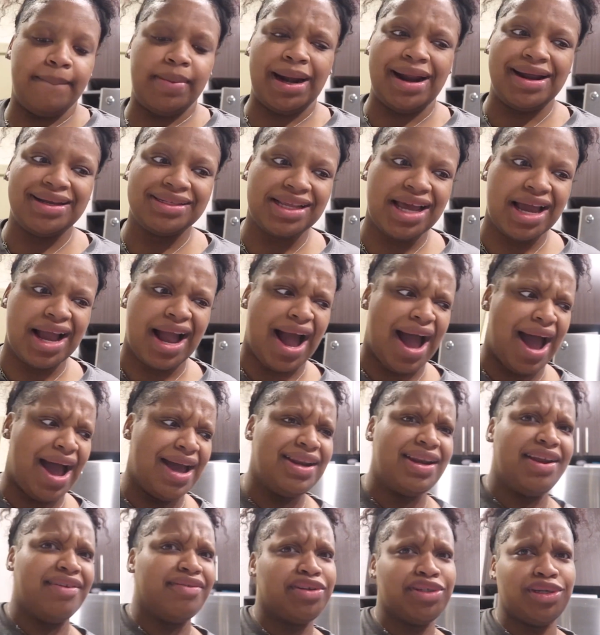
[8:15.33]
but I was like, I
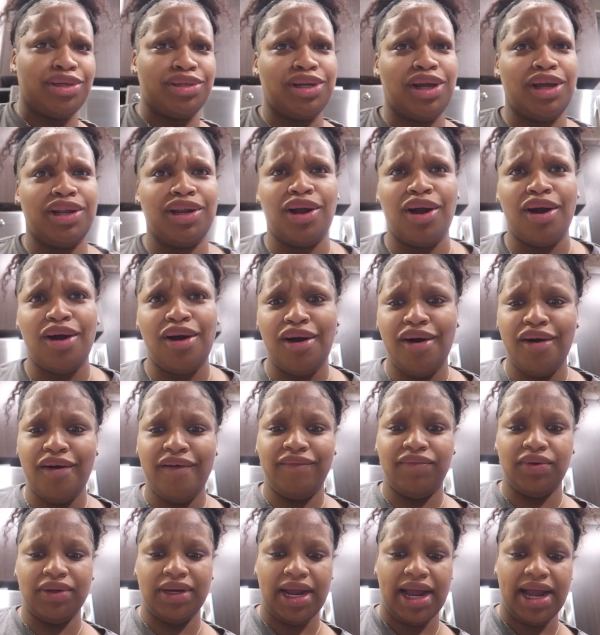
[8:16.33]
never showed y'all the haul
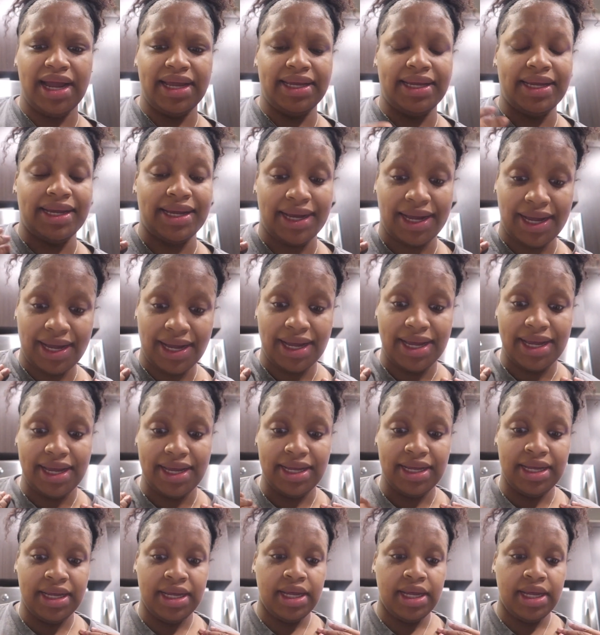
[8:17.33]
of what I got.